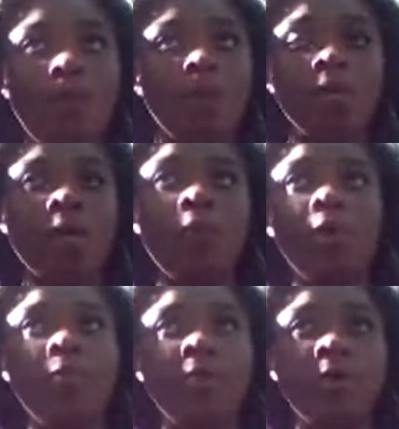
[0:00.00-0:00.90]
there's not
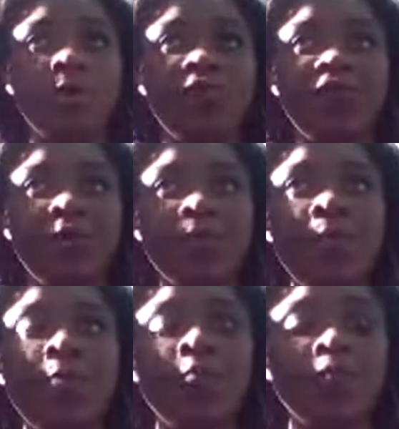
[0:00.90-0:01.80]
really much different.
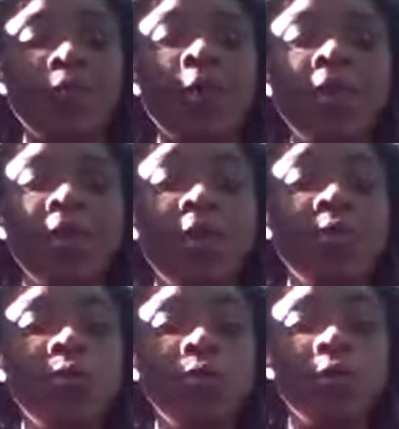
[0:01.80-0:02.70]
The
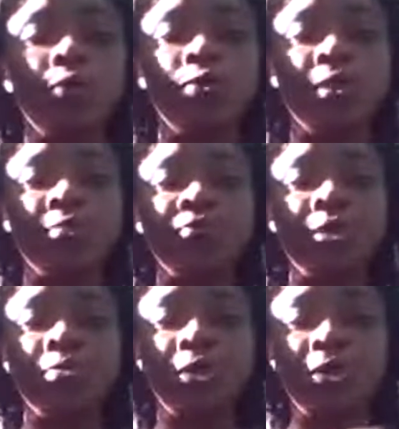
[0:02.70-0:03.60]
leaves, you can use them
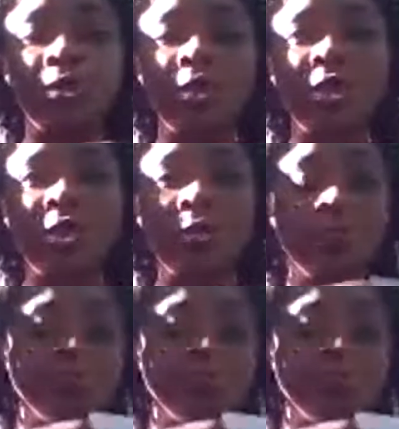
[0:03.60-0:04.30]
to brush your teeth,